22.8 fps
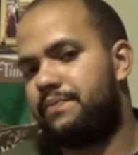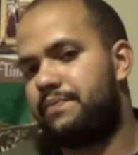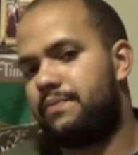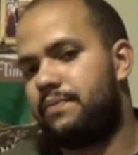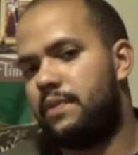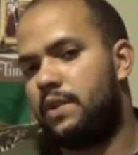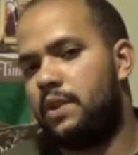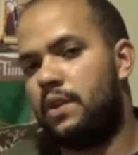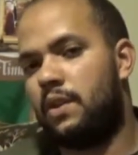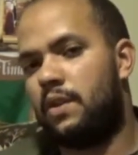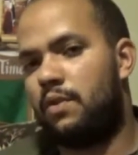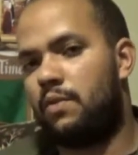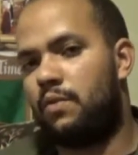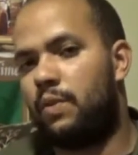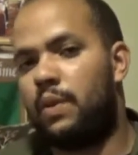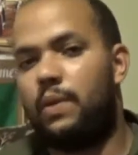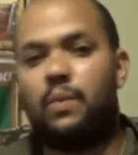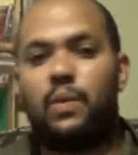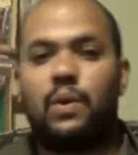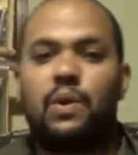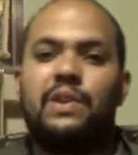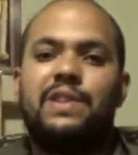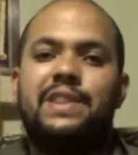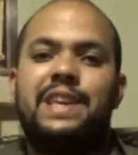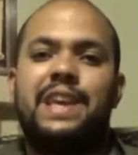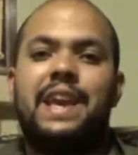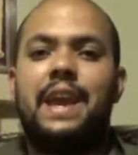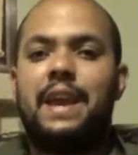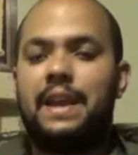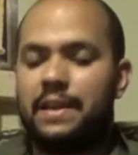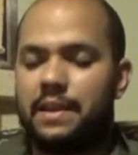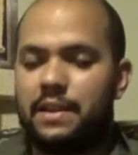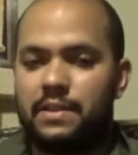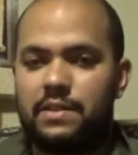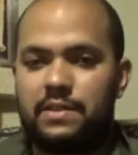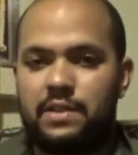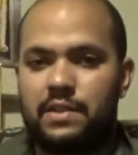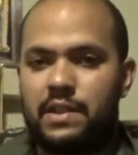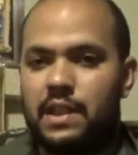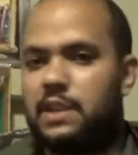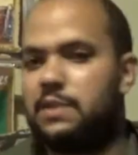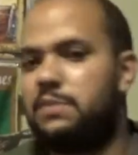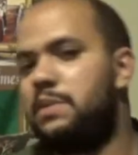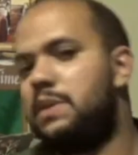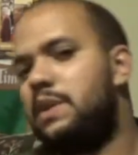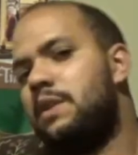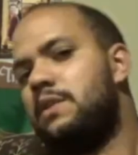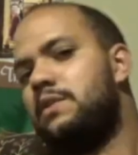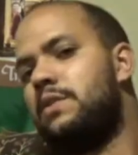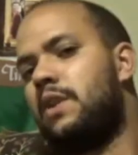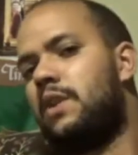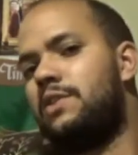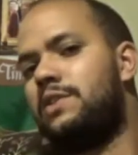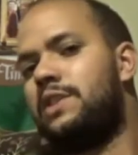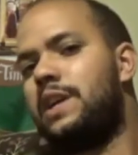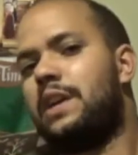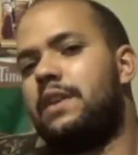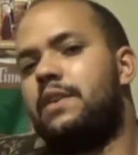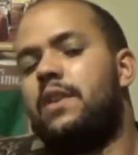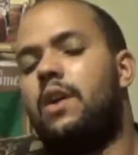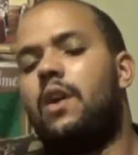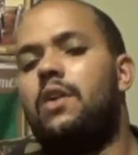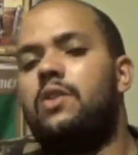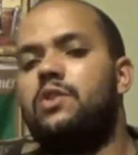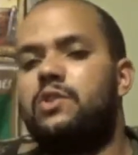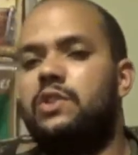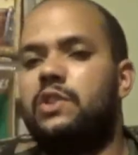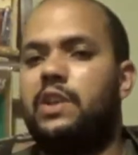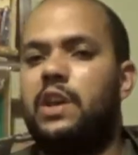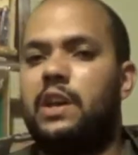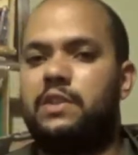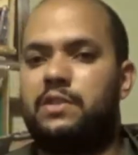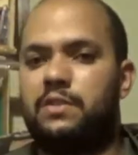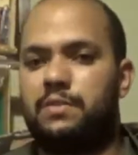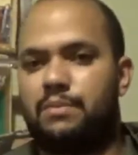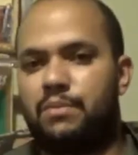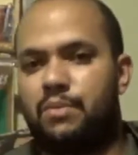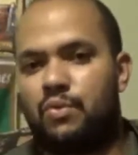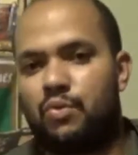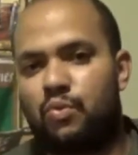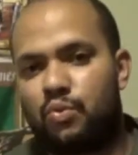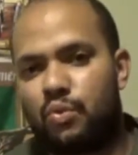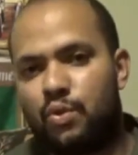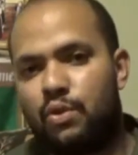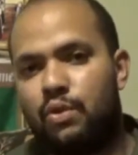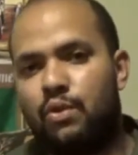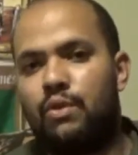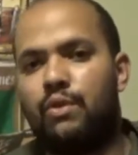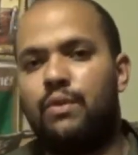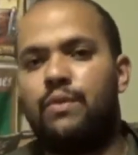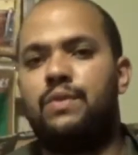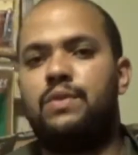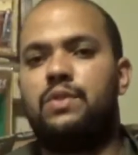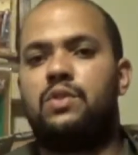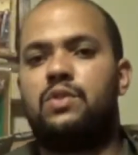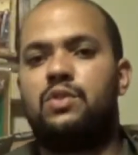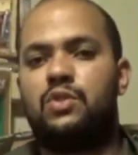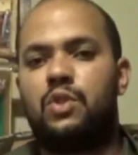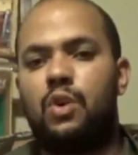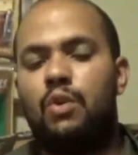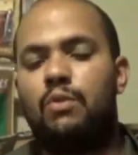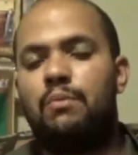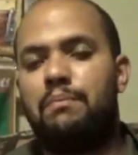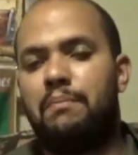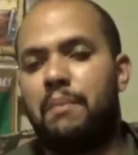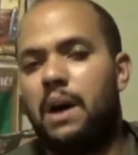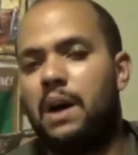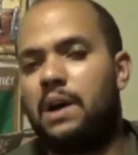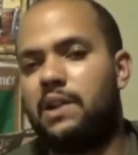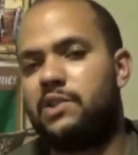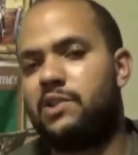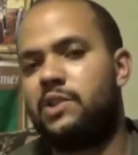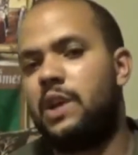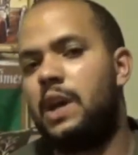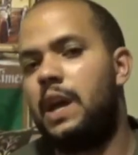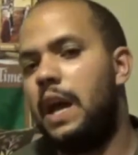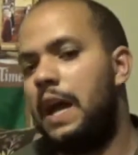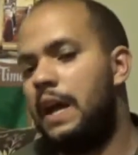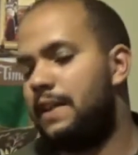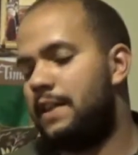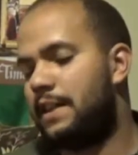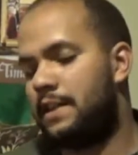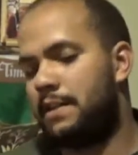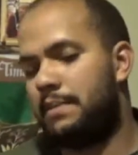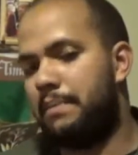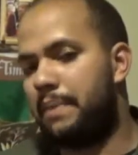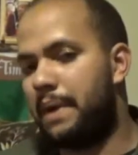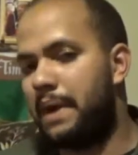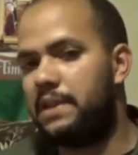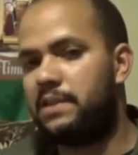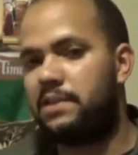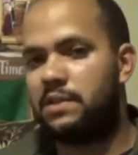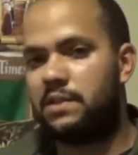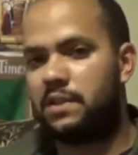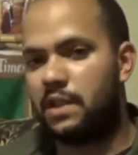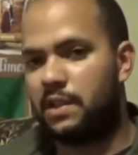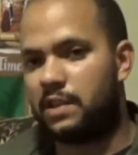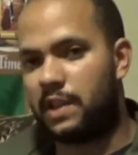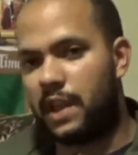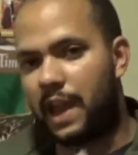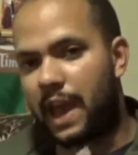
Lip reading: we were in the 80s, and that's because our technology has improved so much that the